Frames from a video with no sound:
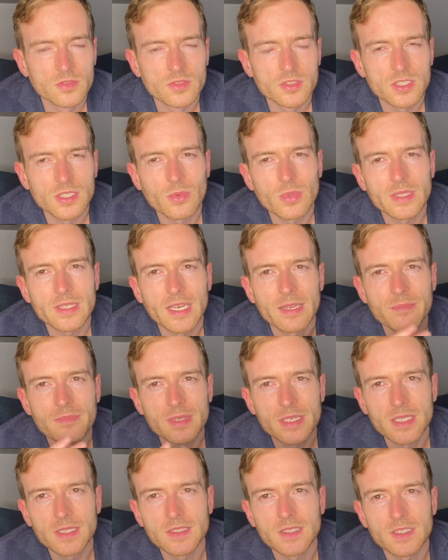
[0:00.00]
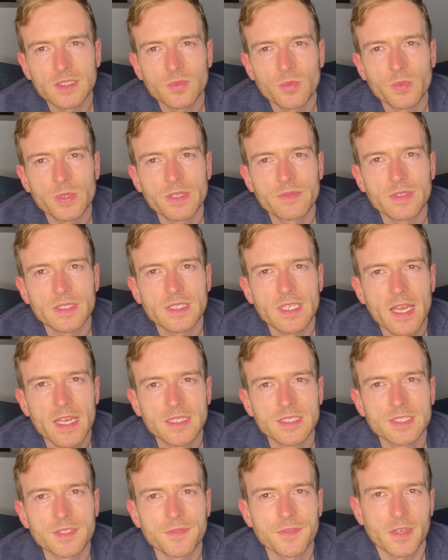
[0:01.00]
So what that means is we've
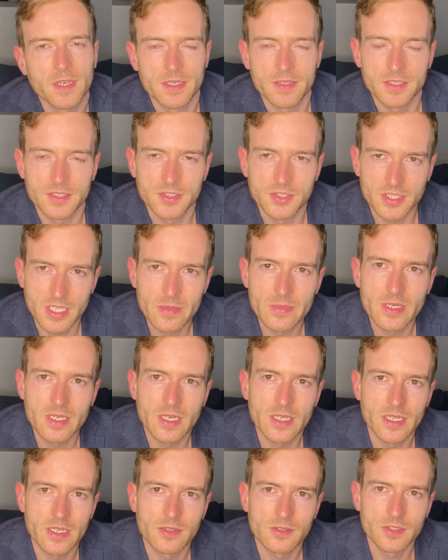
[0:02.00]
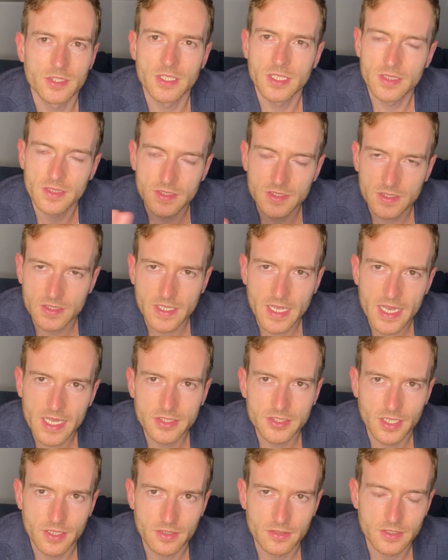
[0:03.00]
intensified this Gemini energy and the
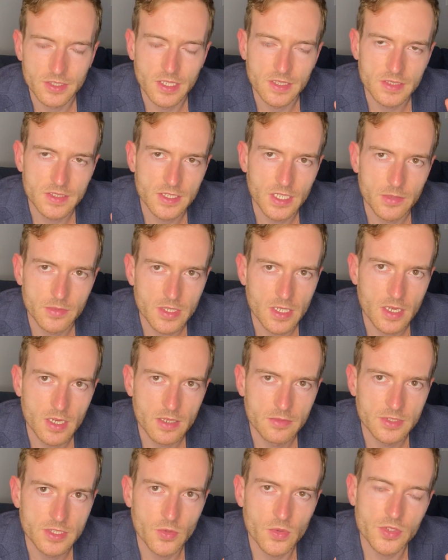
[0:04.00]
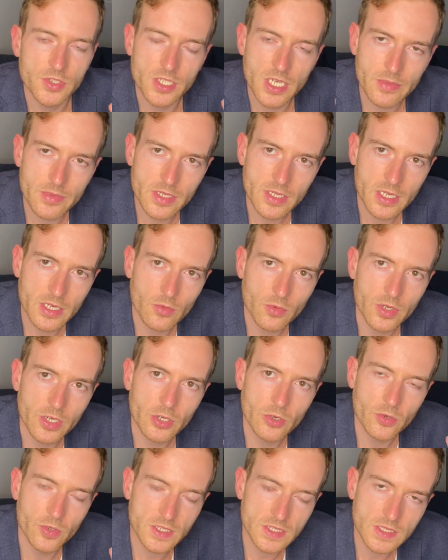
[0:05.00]
Sag energy at the same time. So with Gemini, we're
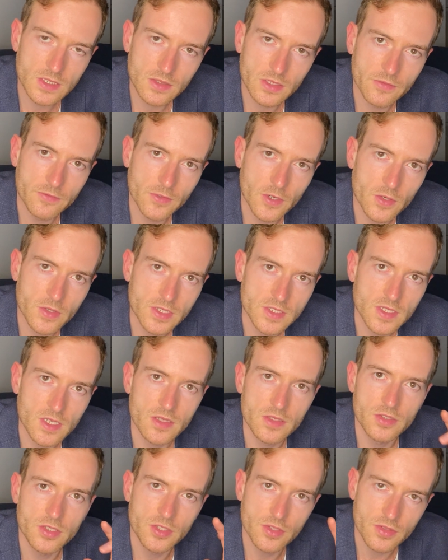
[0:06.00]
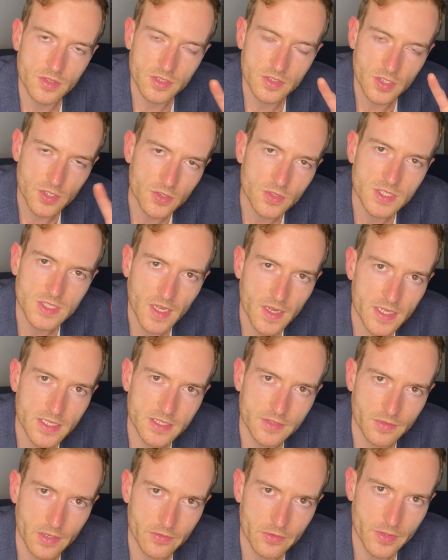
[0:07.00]
increasingly focused on the two
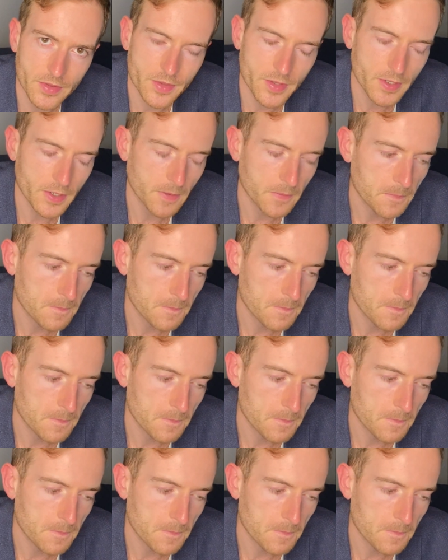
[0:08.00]
sides of everything.